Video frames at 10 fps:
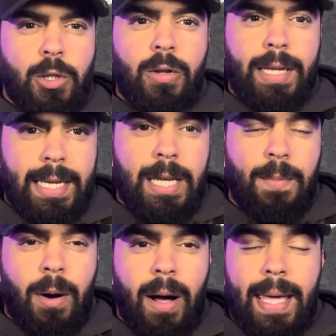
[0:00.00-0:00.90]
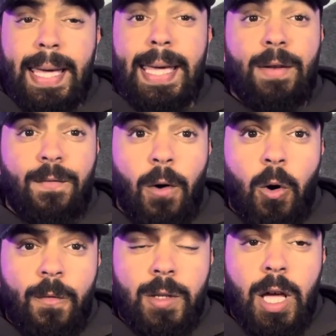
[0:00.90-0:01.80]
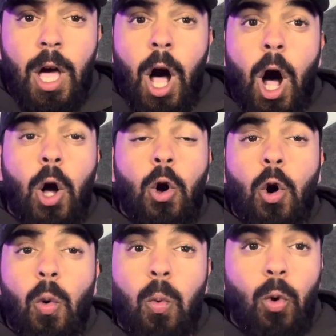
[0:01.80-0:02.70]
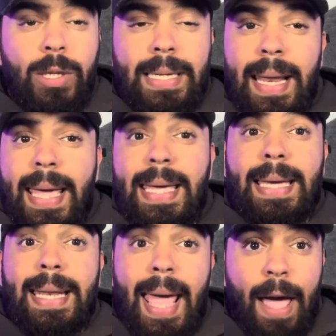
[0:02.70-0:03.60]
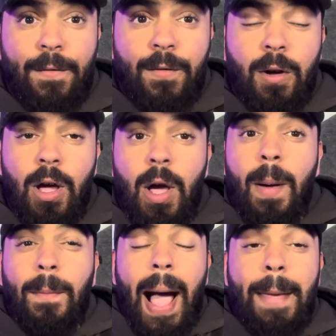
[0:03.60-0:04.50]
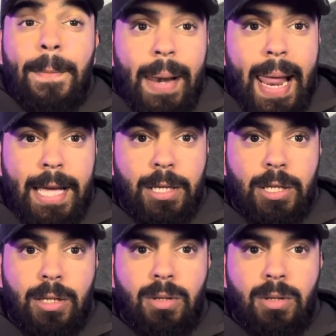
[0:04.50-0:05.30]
on the key part. It involves a coordinated effort by players.